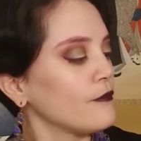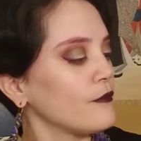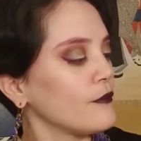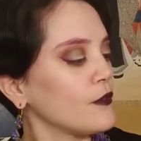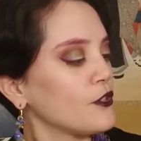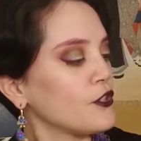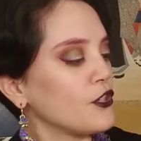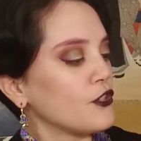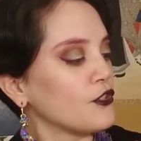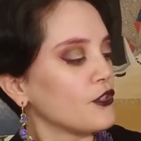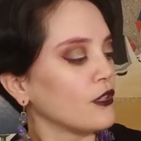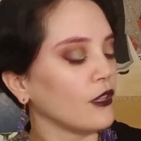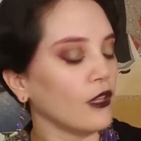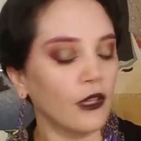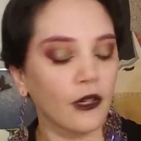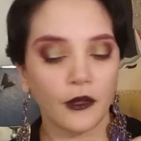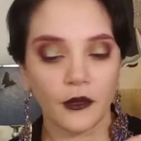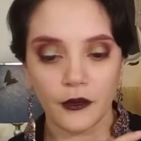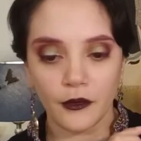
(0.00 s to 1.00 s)
Cixin
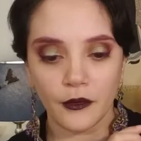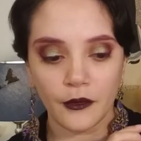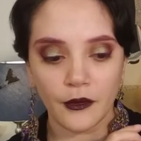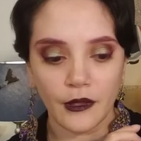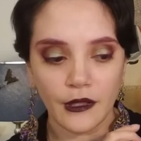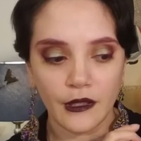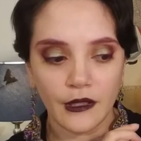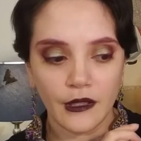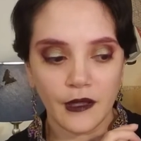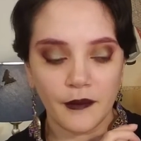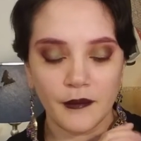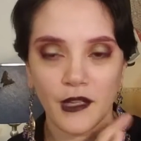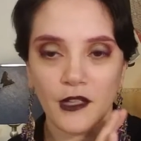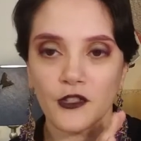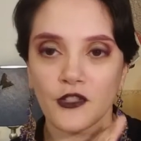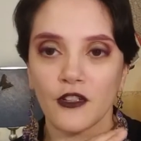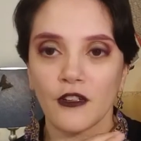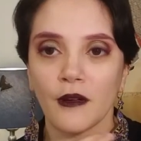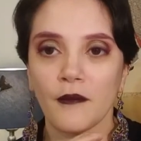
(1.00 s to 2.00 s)
Liu. I'm not
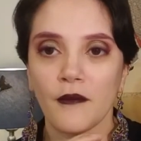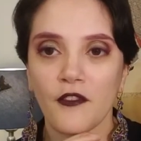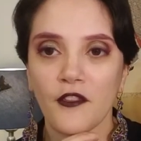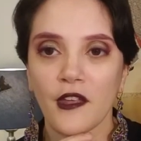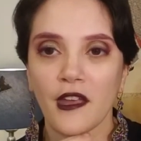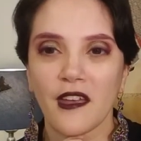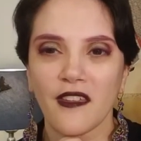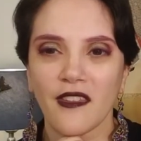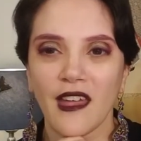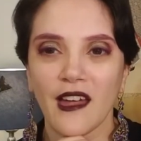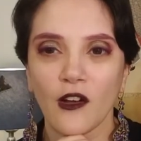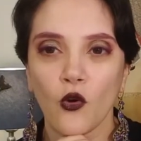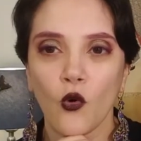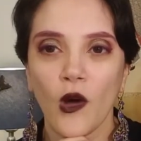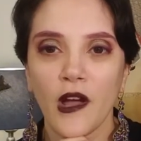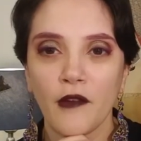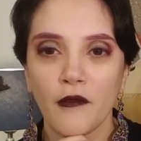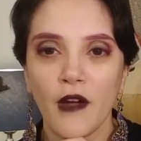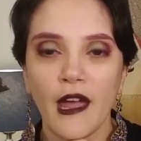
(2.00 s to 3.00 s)
sure I'm saying that
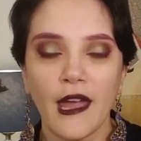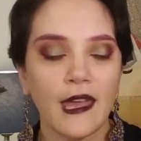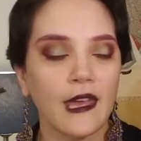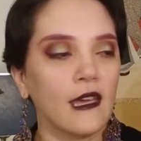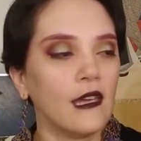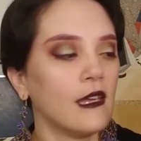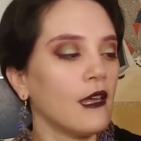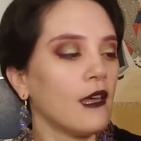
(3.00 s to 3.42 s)
quite right.